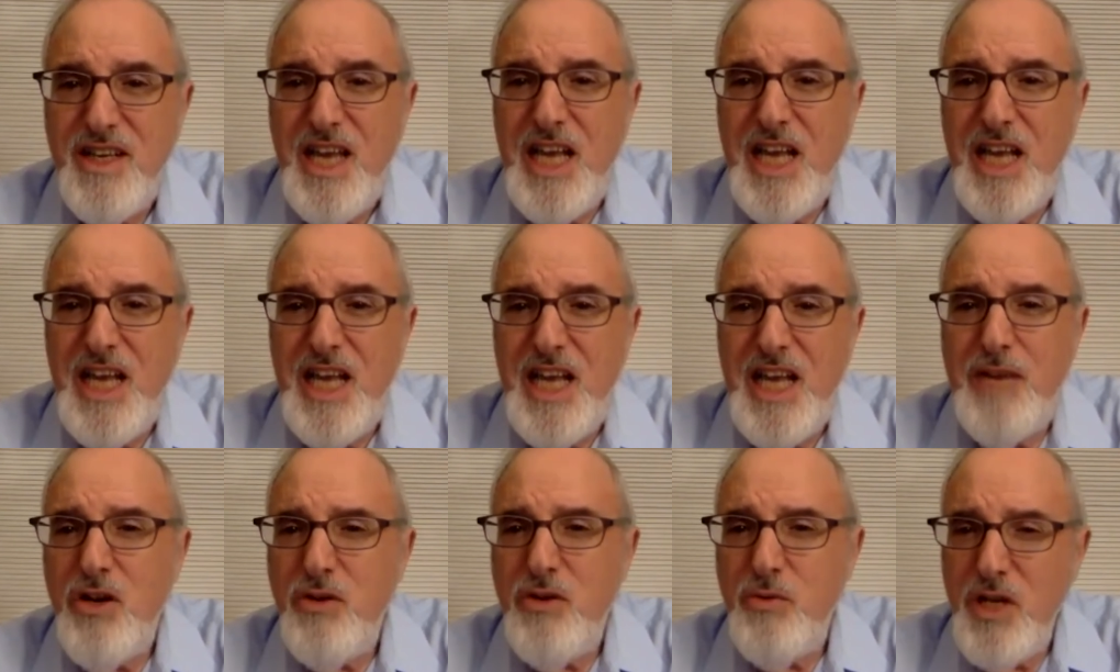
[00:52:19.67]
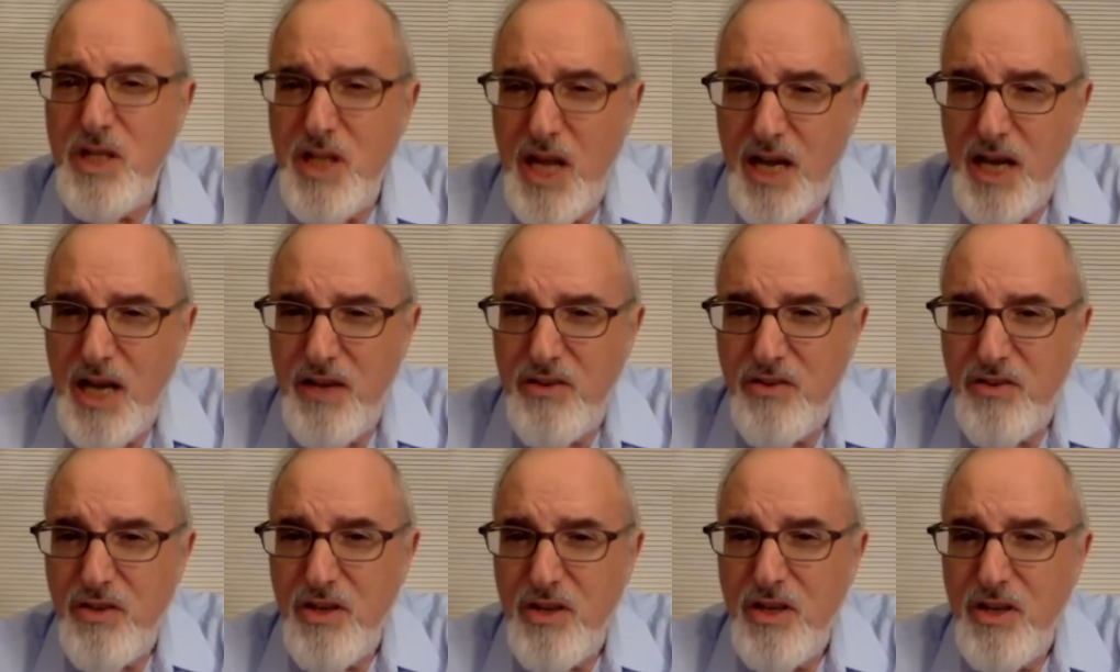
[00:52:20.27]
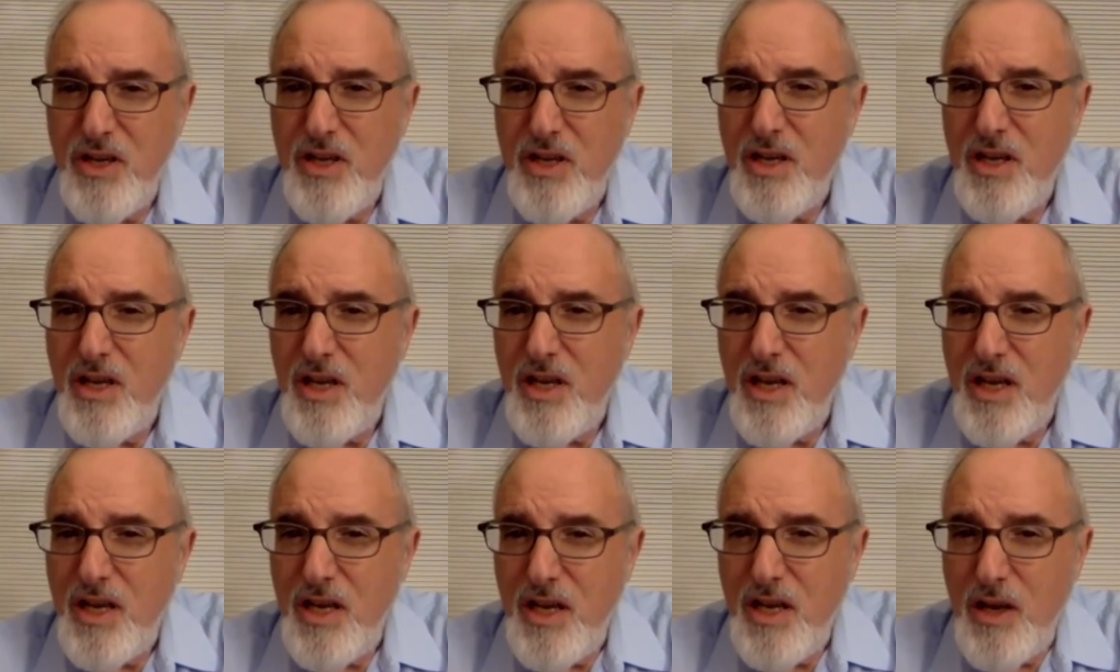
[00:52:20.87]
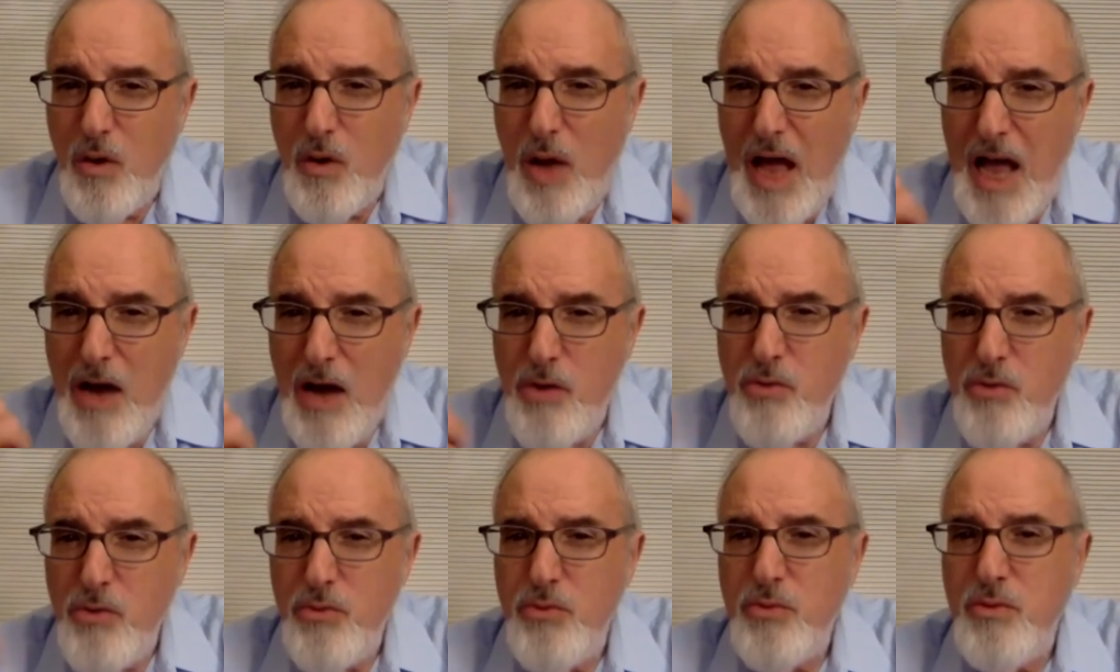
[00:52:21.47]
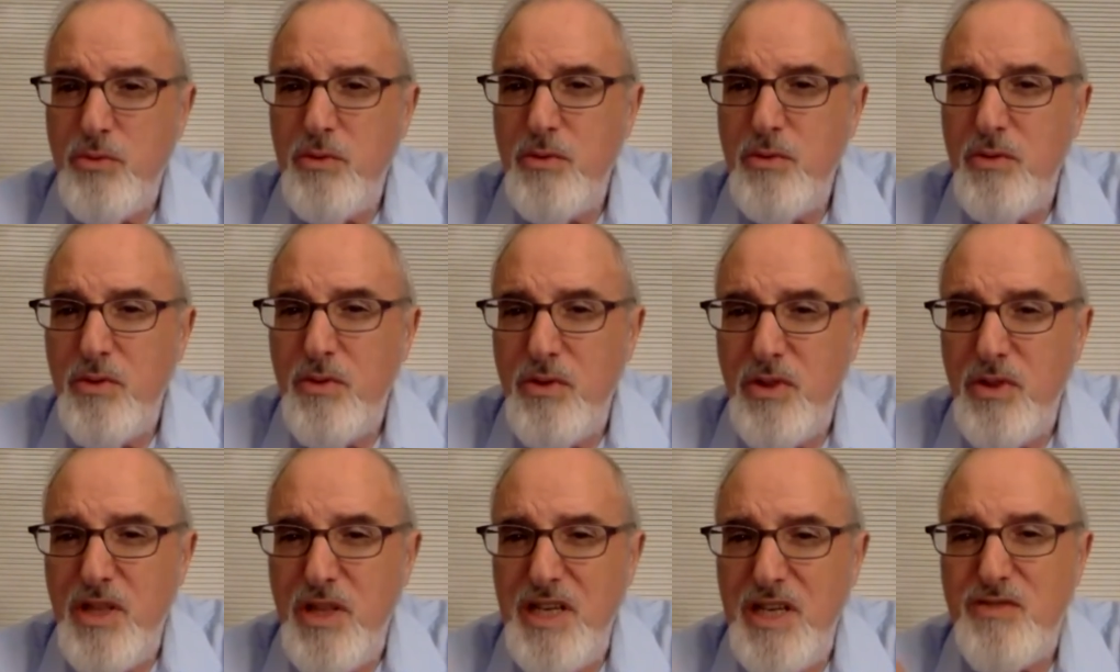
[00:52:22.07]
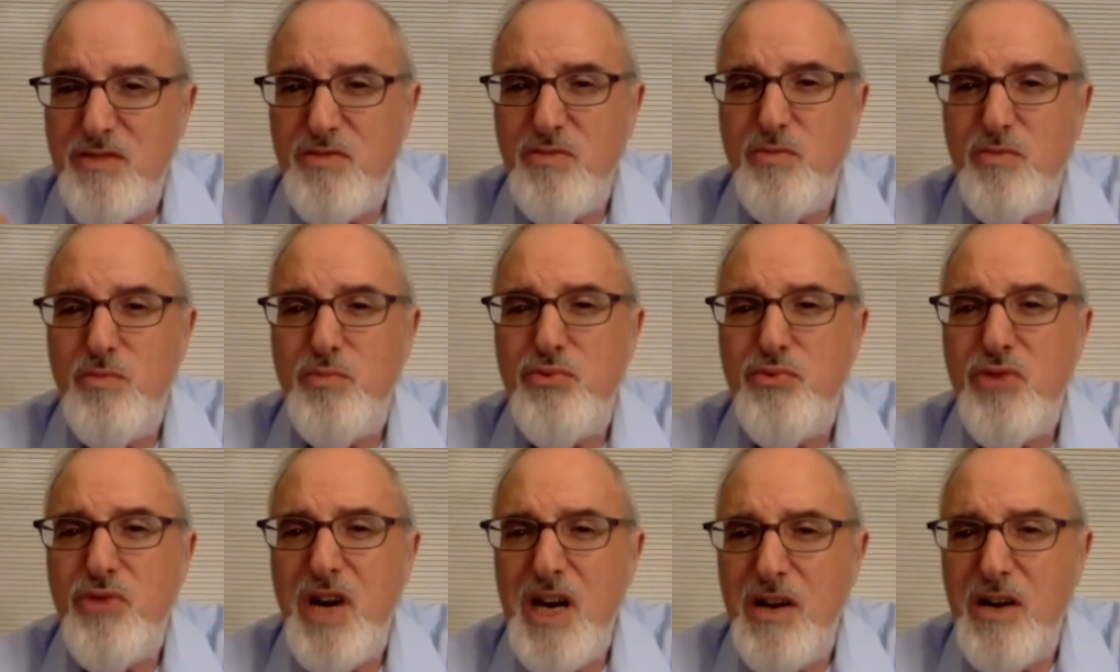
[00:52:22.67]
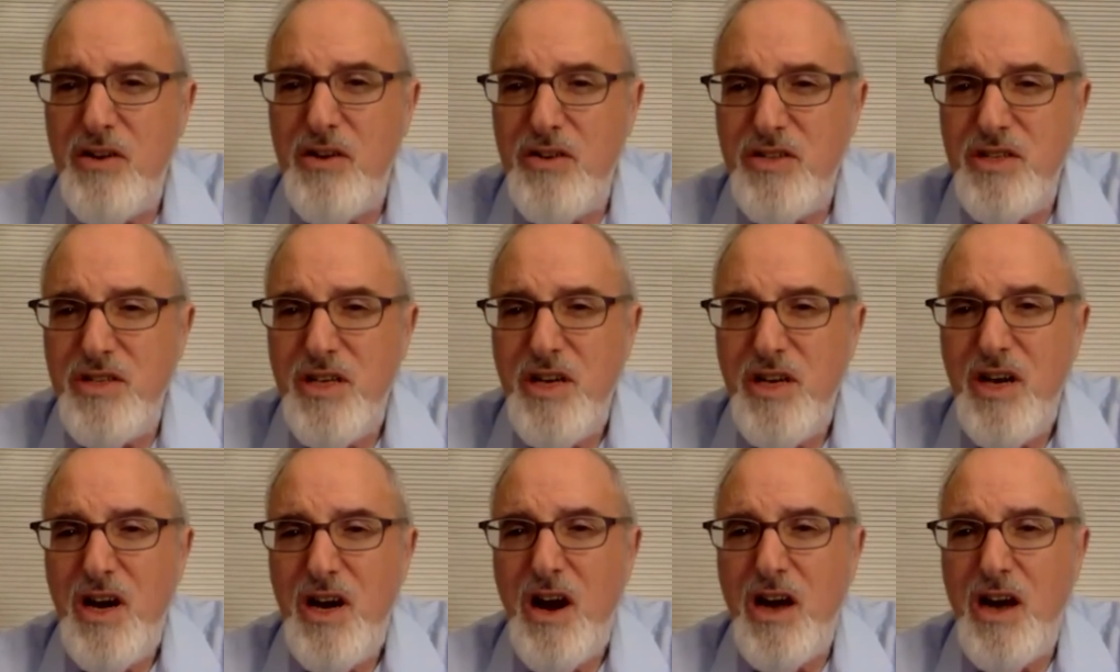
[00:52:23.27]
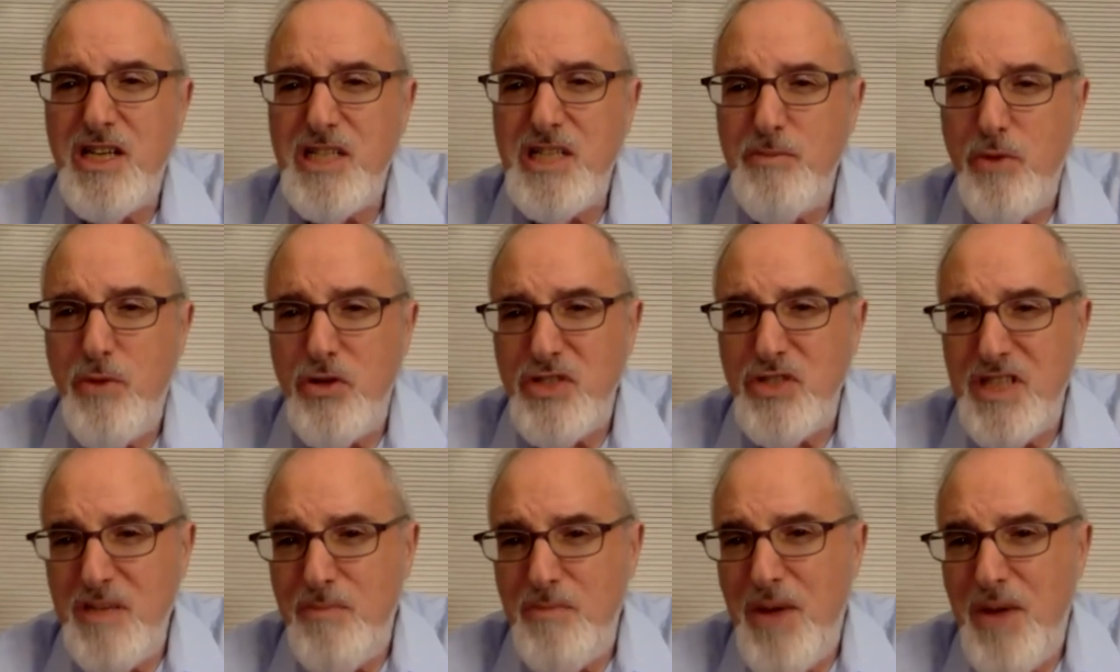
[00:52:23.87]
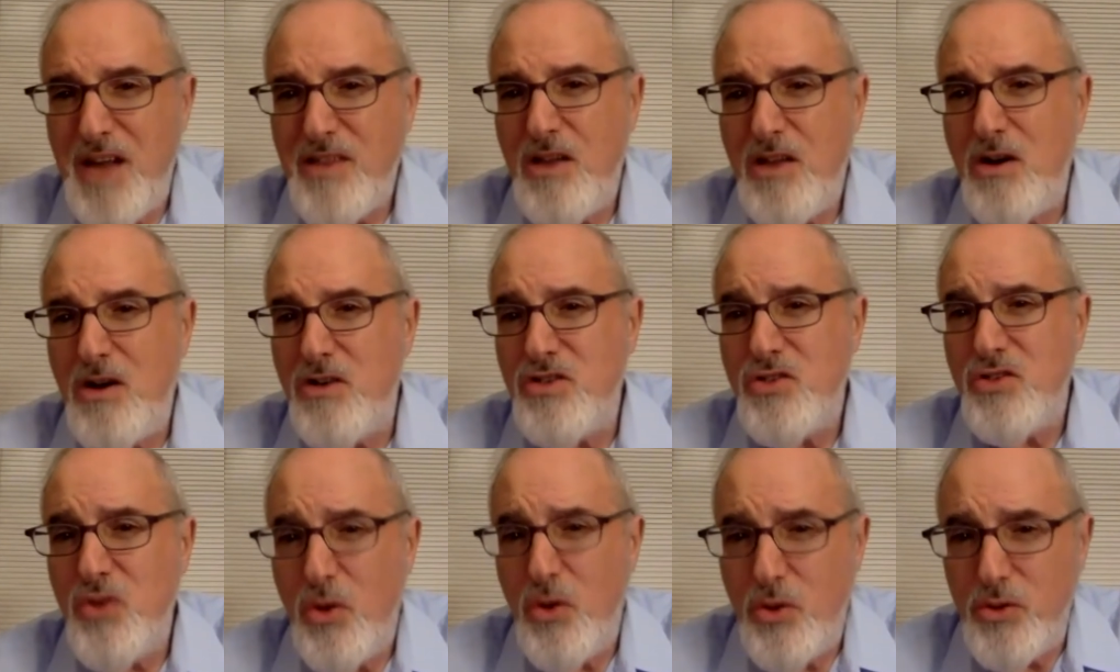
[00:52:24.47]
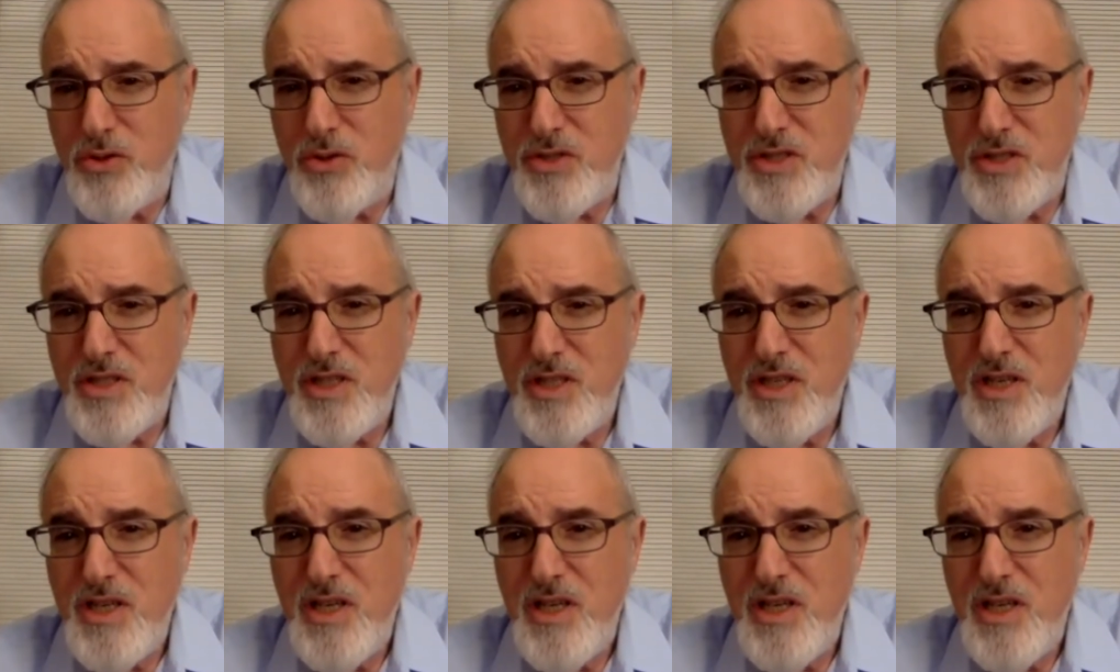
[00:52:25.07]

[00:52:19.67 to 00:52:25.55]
and if we don't realize how these prayers are supposed to impact on our souls,